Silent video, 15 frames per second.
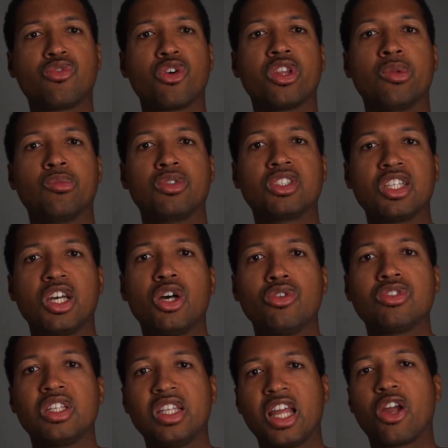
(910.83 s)
for
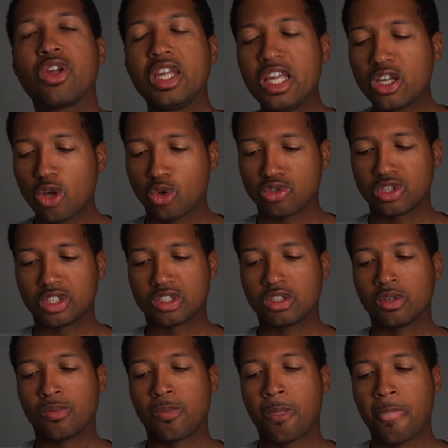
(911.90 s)
themselves and their
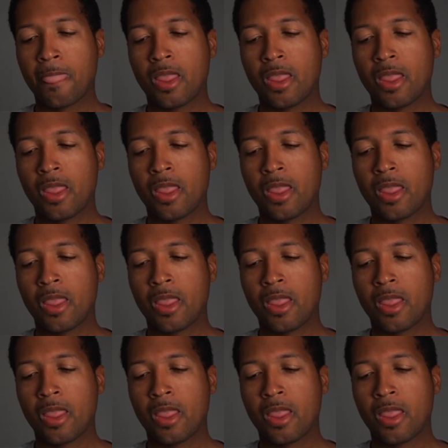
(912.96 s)
ecosystem,